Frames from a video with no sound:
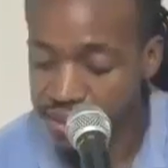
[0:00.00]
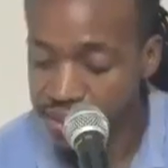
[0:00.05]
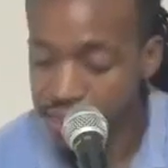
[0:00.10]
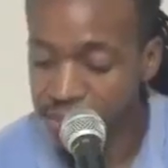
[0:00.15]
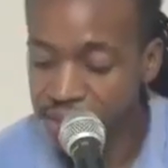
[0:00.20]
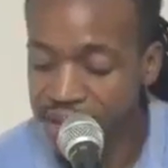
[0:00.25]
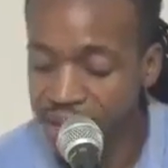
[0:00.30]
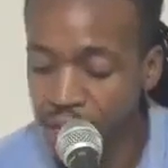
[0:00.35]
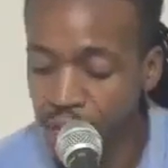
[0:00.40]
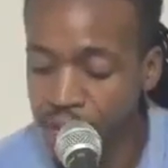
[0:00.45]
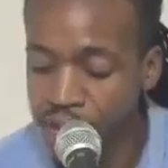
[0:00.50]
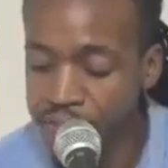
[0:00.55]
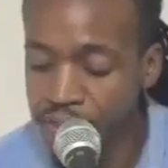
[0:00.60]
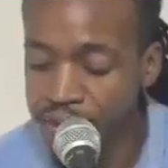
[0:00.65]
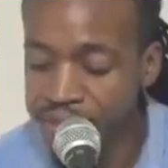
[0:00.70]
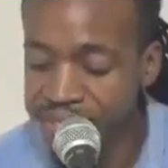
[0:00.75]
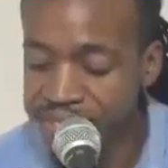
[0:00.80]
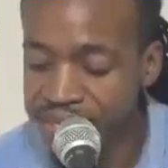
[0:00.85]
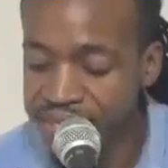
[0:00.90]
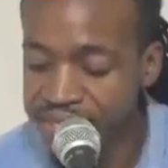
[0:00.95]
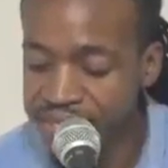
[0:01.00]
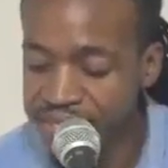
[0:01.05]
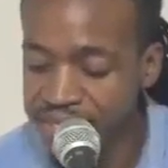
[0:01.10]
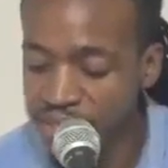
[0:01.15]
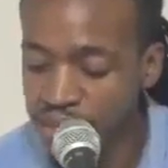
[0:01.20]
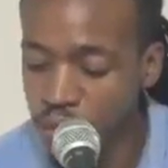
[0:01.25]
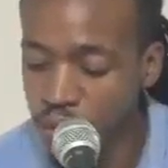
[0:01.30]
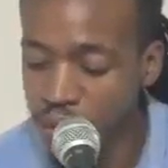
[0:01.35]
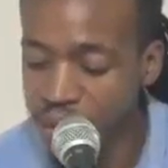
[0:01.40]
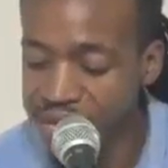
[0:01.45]
But I want to point this out this is
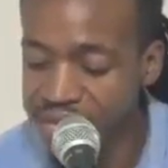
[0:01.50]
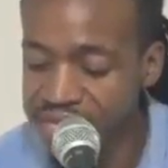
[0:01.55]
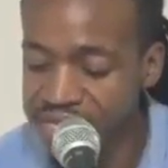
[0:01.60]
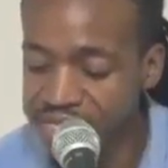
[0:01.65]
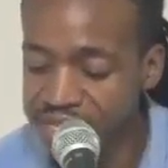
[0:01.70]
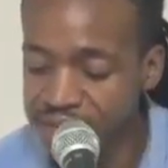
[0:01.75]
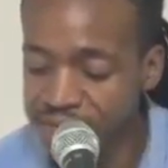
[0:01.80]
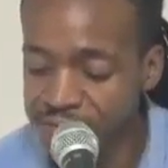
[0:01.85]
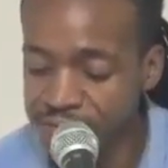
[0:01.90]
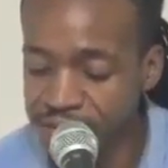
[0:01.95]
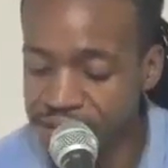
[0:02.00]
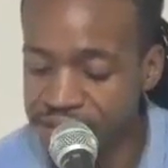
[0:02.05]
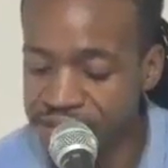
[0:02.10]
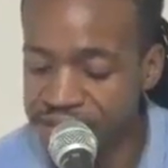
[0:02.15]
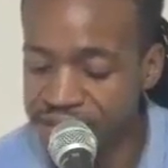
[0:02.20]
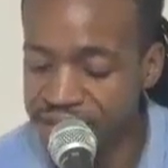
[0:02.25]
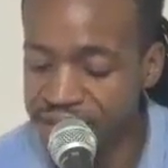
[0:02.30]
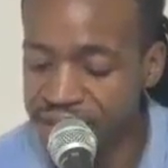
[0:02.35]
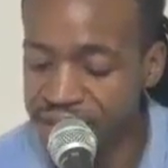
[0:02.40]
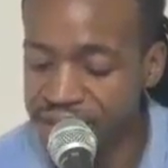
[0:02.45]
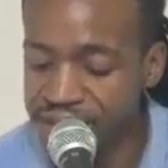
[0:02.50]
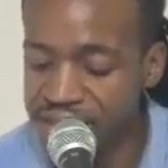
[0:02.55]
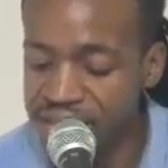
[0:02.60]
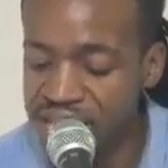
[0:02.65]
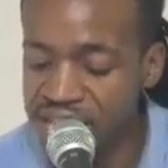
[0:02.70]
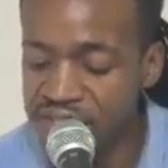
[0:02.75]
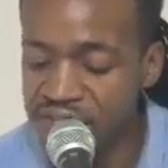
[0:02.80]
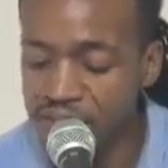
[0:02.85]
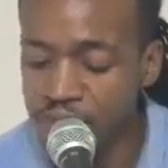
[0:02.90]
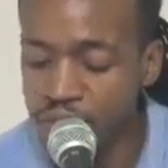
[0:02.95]
quite different than
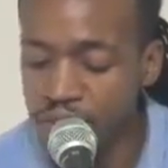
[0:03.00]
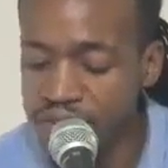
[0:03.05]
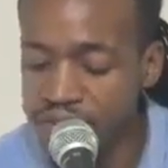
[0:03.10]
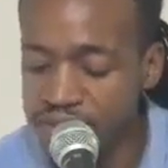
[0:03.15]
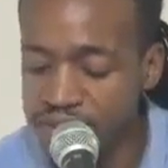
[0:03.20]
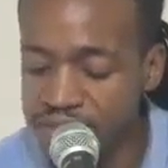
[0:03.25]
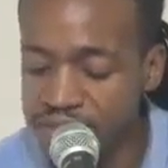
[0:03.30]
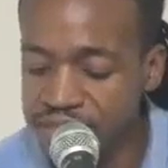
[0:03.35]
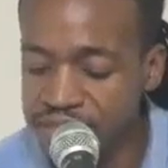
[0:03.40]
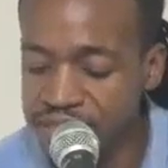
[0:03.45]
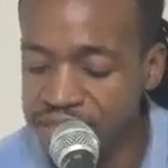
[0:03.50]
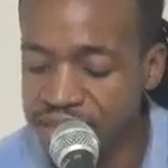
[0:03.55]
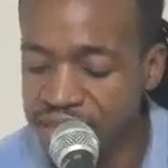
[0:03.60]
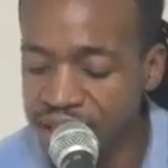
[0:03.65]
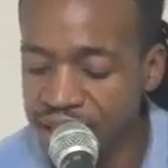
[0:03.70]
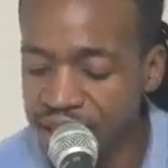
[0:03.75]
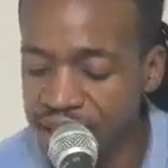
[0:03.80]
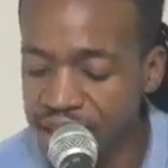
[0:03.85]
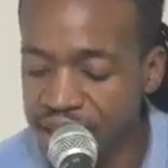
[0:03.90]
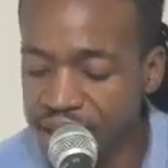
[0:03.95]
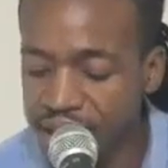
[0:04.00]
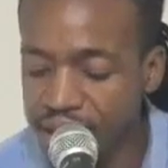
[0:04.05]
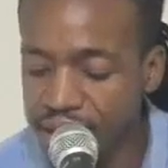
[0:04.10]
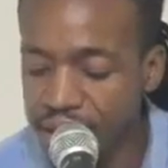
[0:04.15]
even what we see today,